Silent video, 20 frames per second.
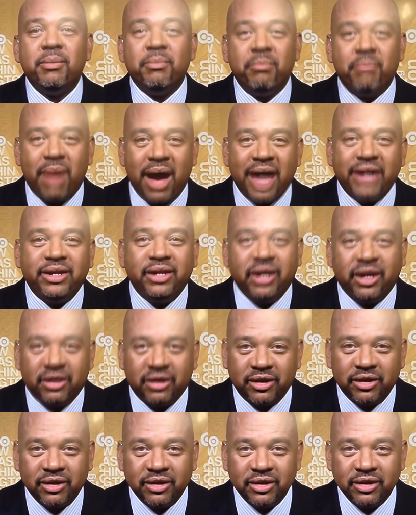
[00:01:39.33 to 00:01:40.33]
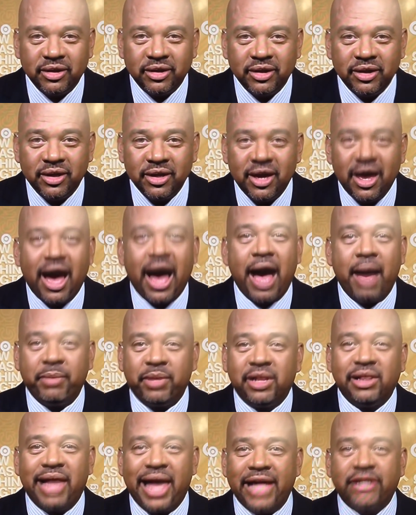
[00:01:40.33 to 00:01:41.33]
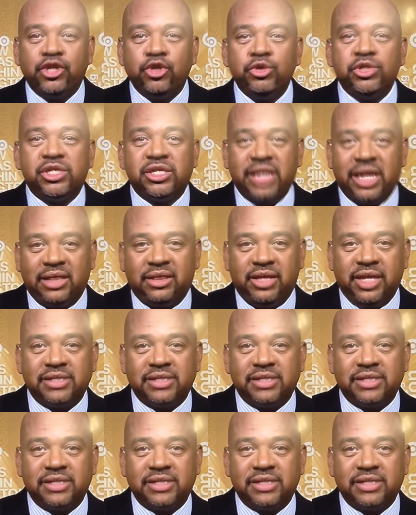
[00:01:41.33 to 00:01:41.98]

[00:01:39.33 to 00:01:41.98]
My nigga, I'm glad you said